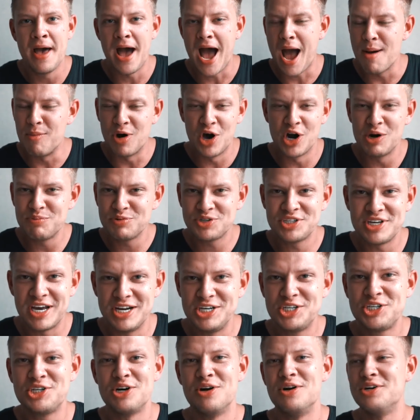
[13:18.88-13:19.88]
I'm
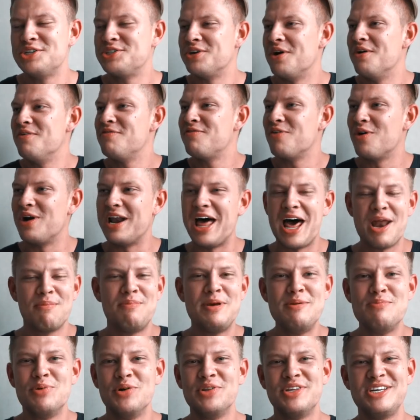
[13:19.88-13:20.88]
100% sure. So for a lot of
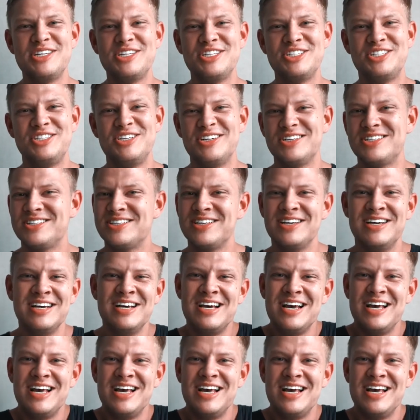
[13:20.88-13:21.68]
people, this is just,